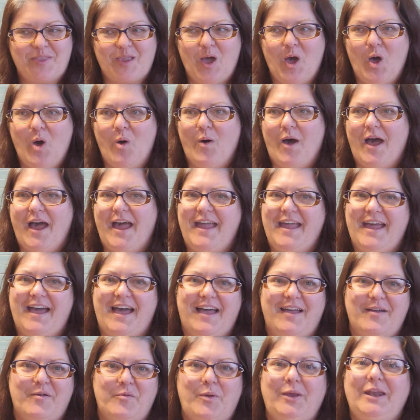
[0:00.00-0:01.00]

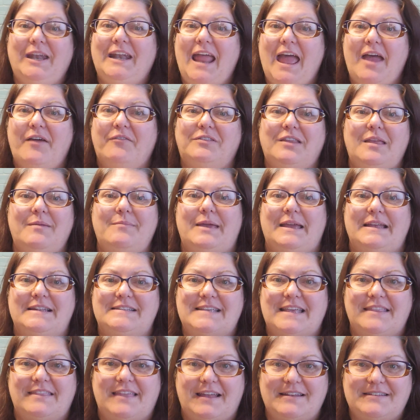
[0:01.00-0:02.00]
We didn't have limits
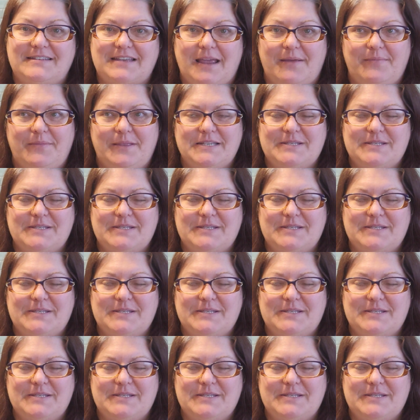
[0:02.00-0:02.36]
at that time.